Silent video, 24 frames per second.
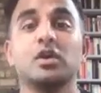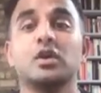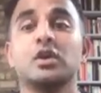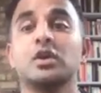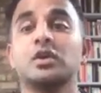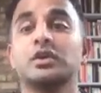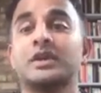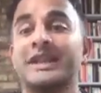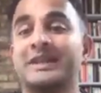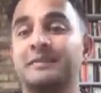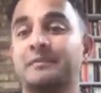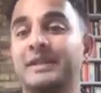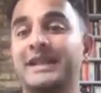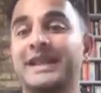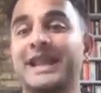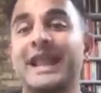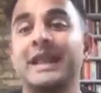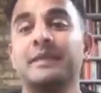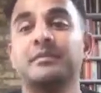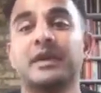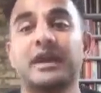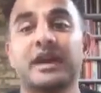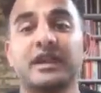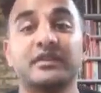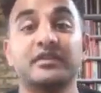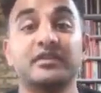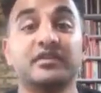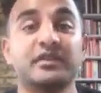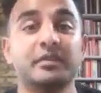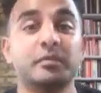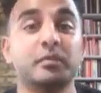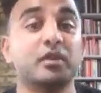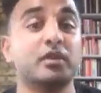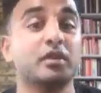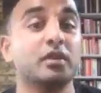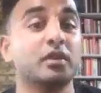that it became the kind of
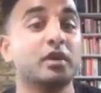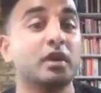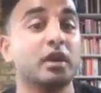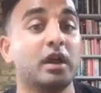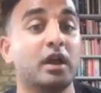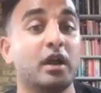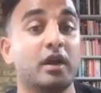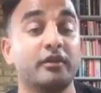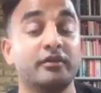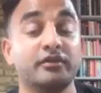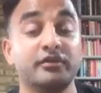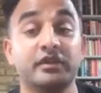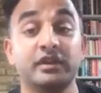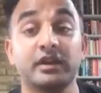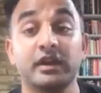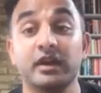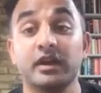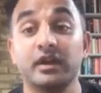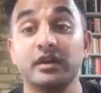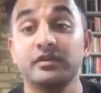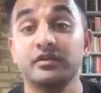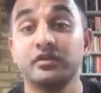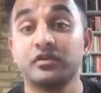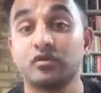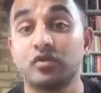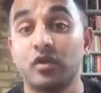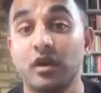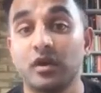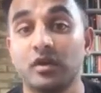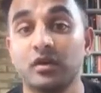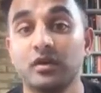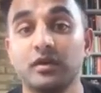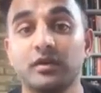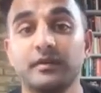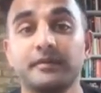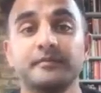symbol of the
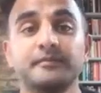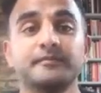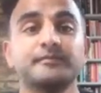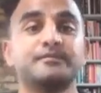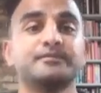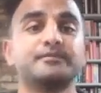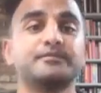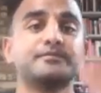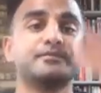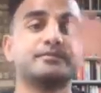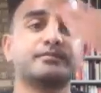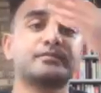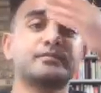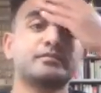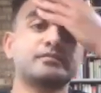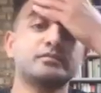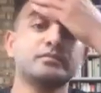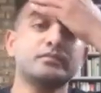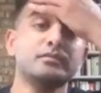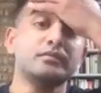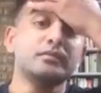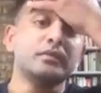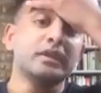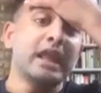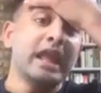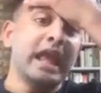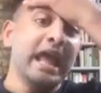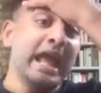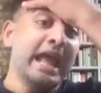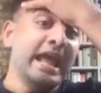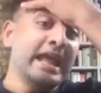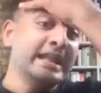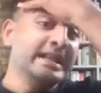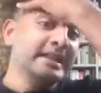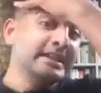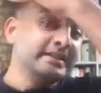struggle.
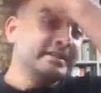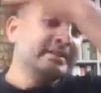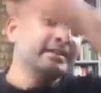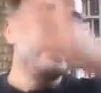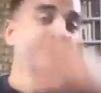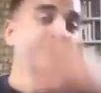And